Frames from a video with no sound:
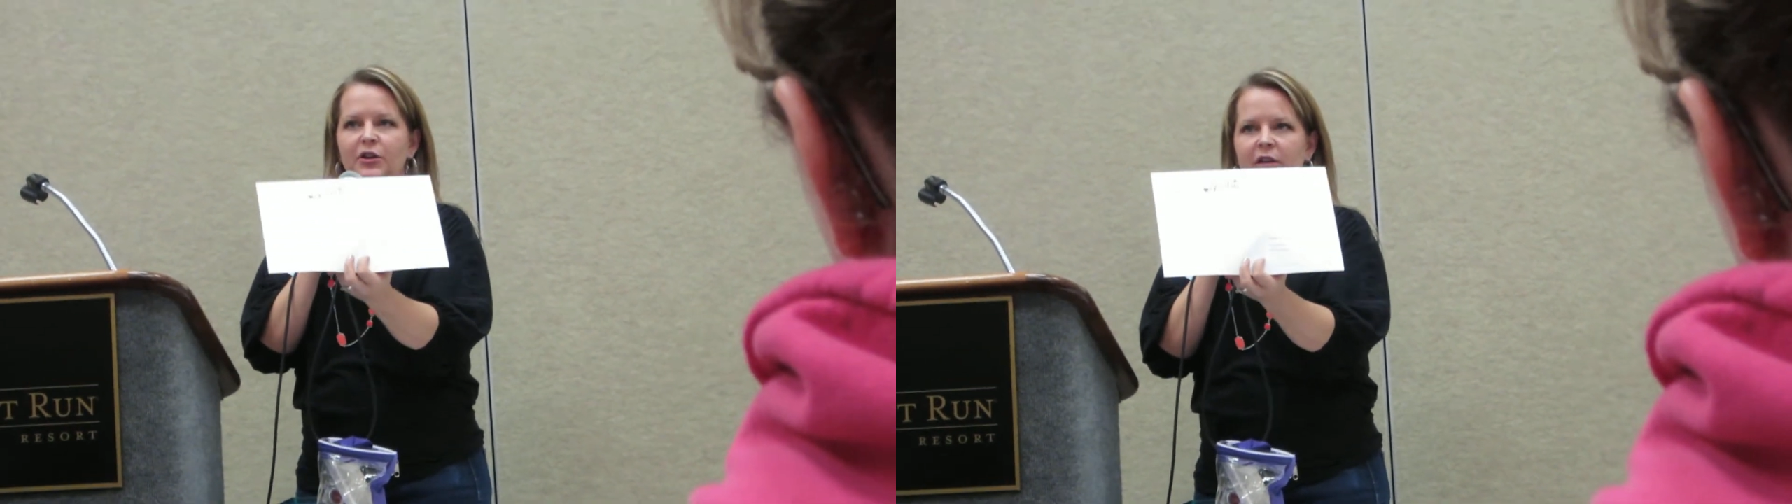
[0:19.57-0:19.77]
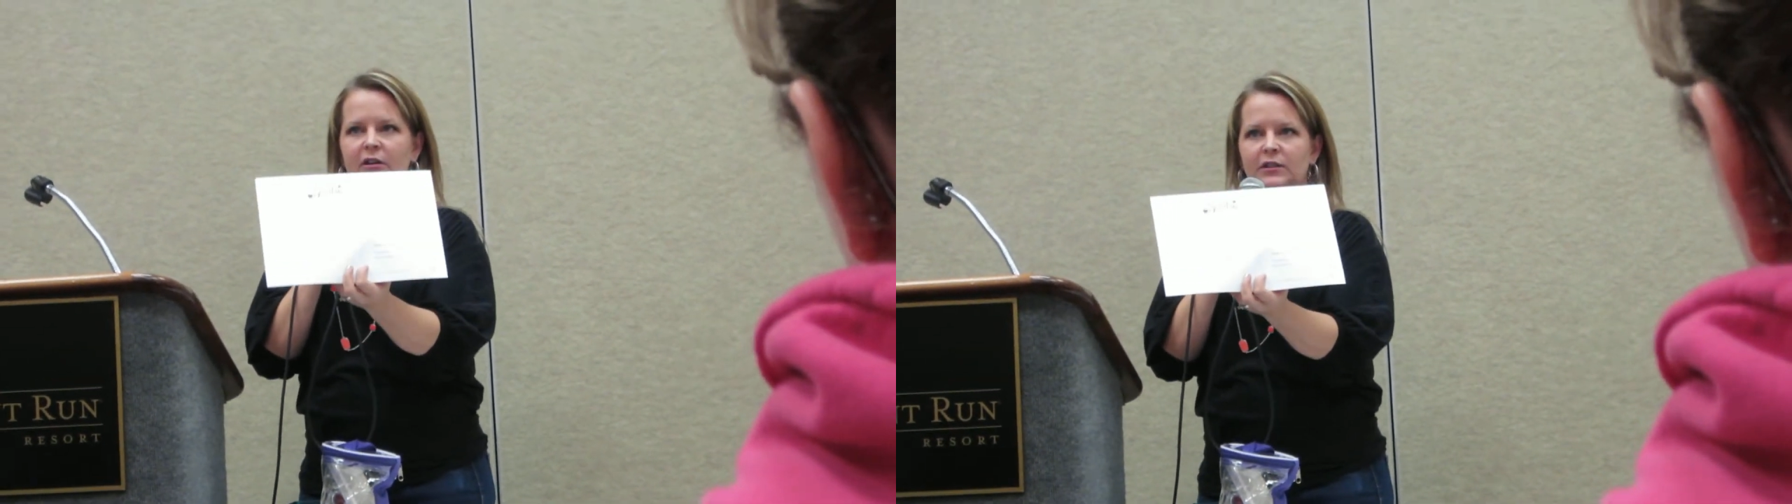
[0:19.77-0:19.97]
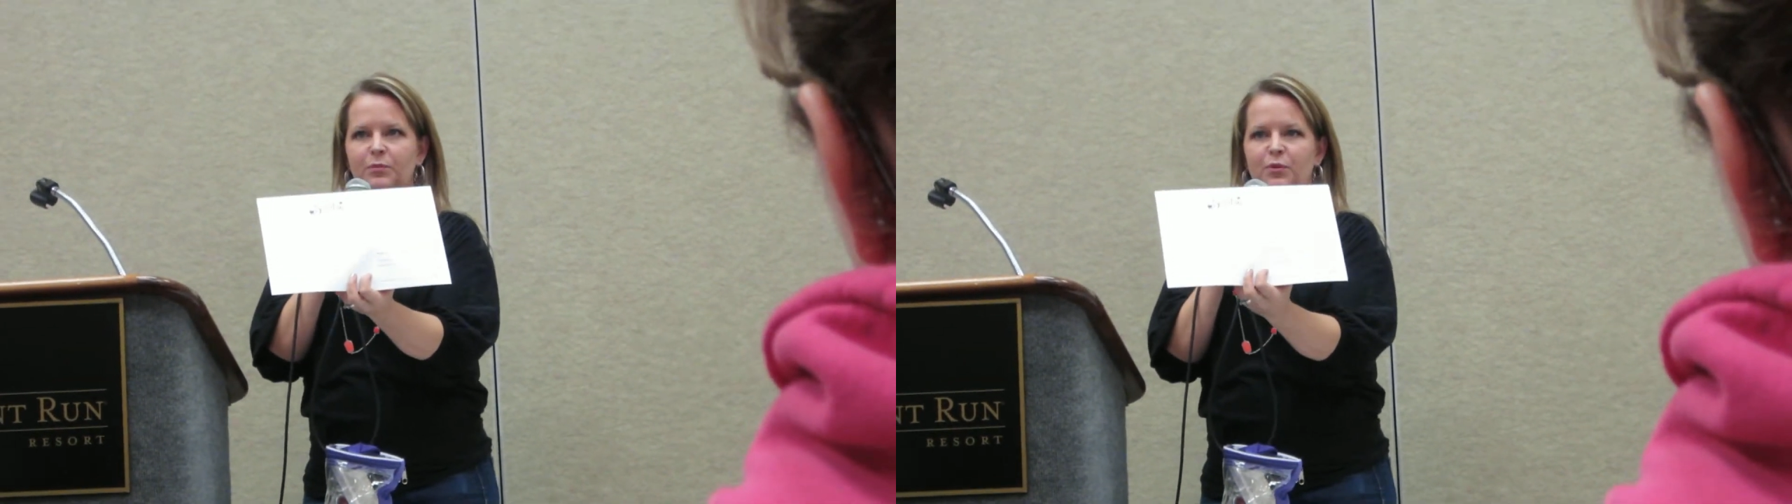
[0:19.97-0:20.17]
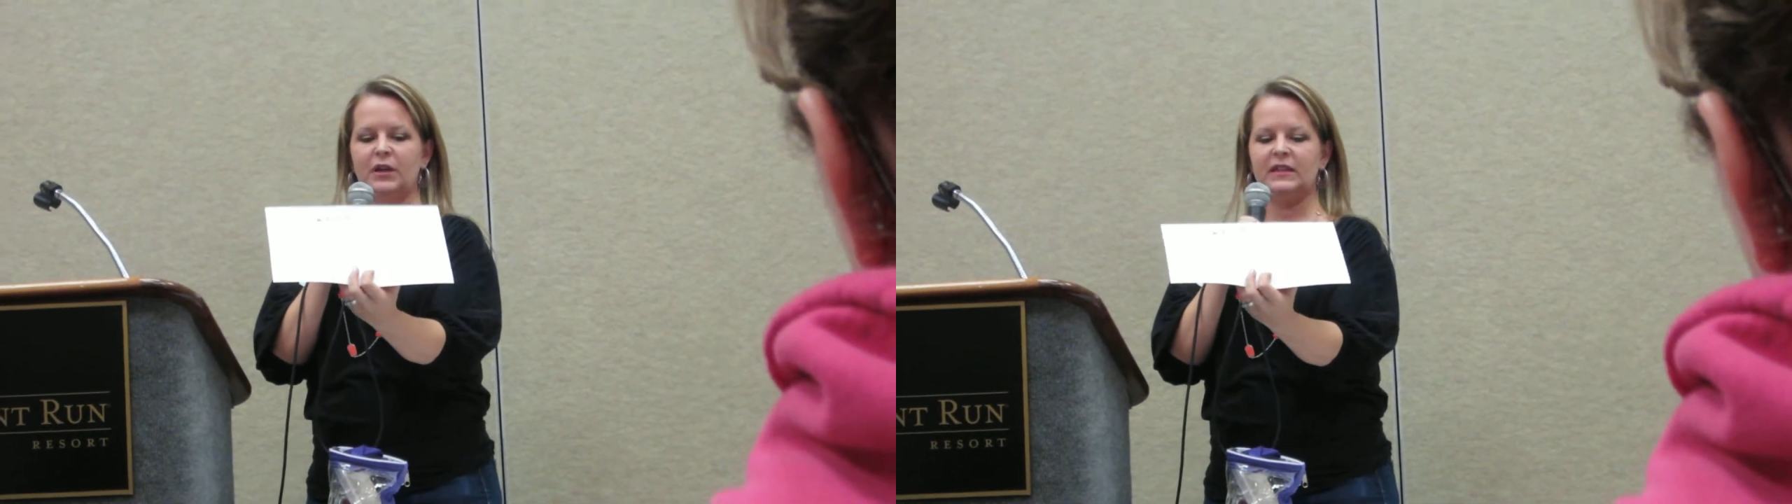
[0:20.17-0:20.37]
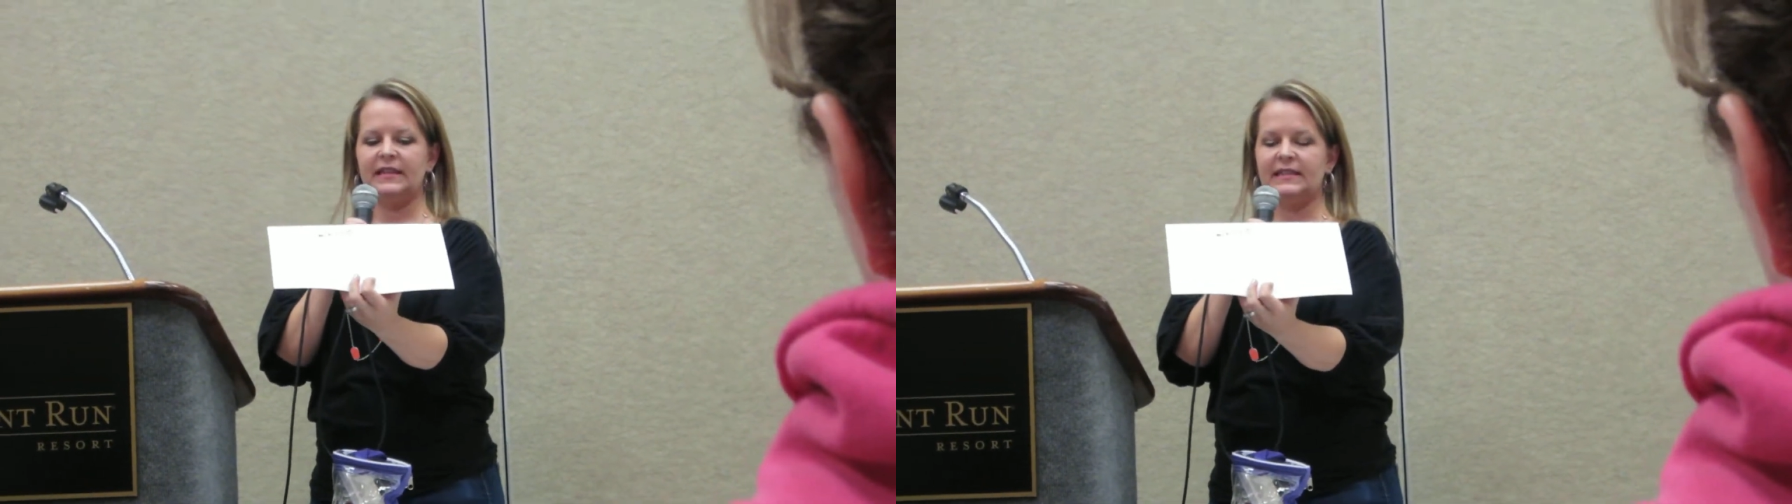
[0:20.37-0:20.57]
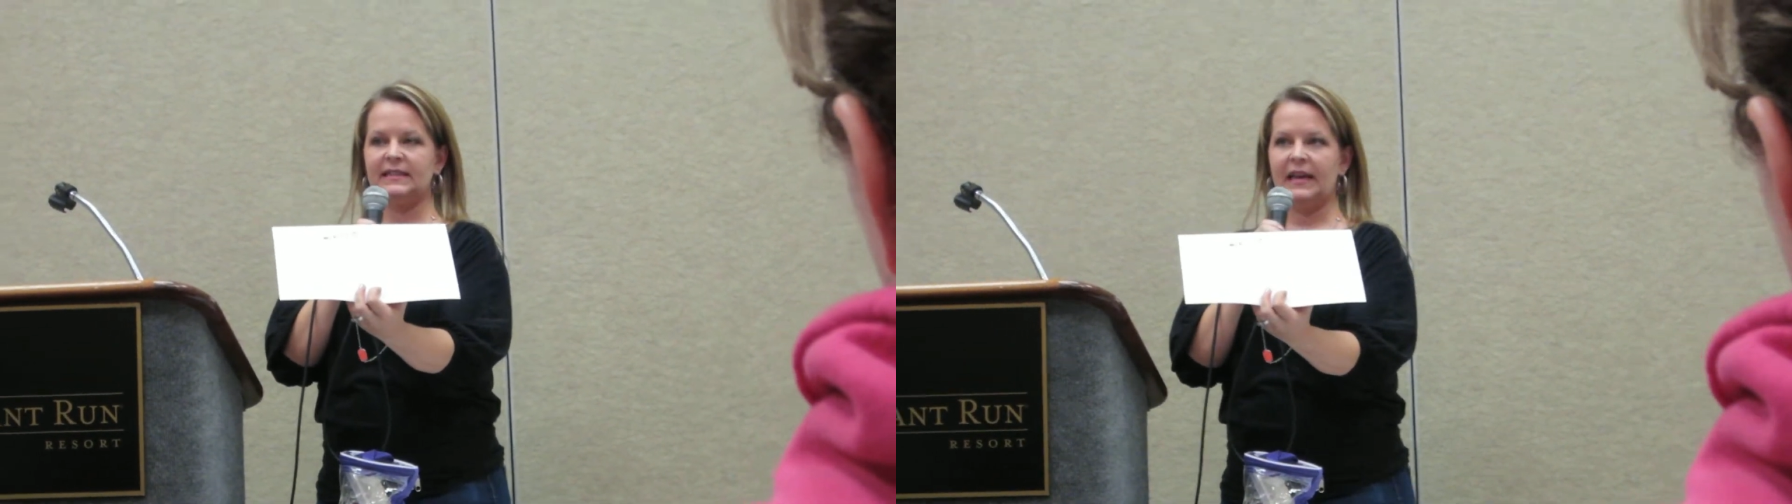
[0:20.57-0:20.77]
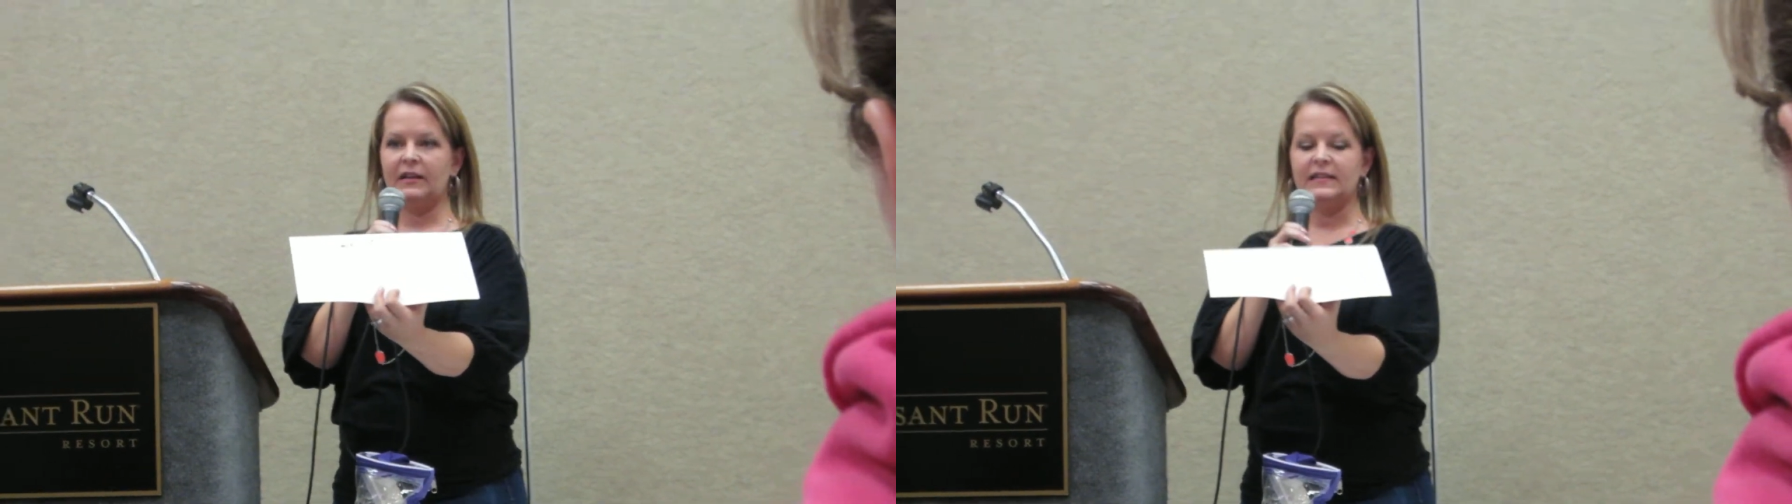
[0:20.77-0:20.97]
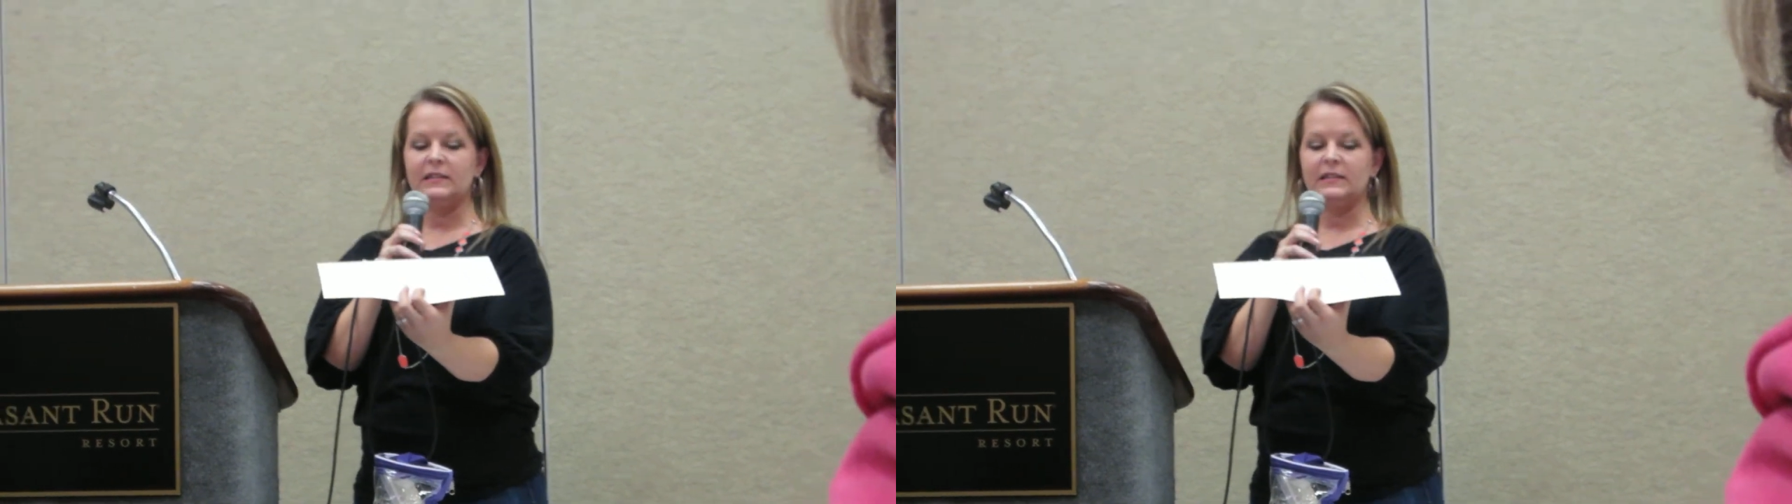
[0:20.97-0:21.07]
You can also put the sales and